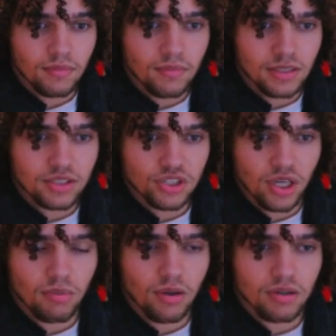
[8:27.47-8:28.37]
Is it Shadow
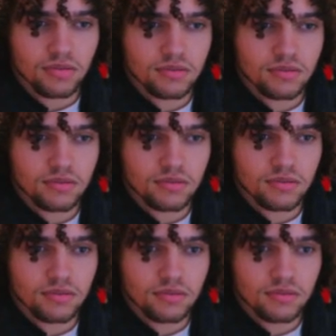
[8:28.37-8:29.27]
Ball?
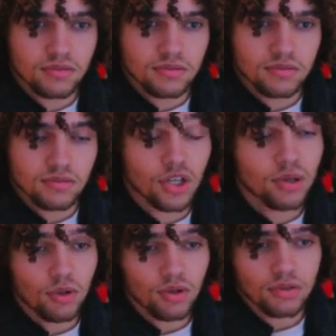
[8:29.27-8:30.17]

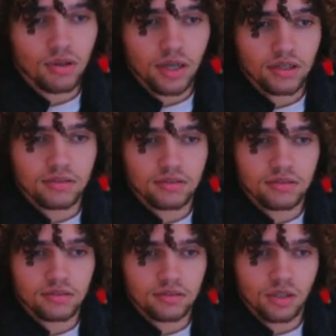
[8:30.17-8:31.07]
Thunderbolt. Okay.
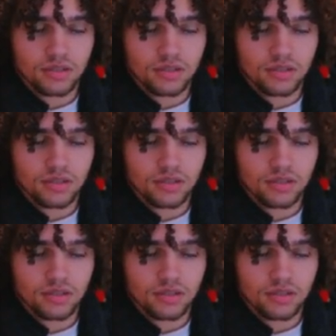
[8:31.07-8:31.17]
So it's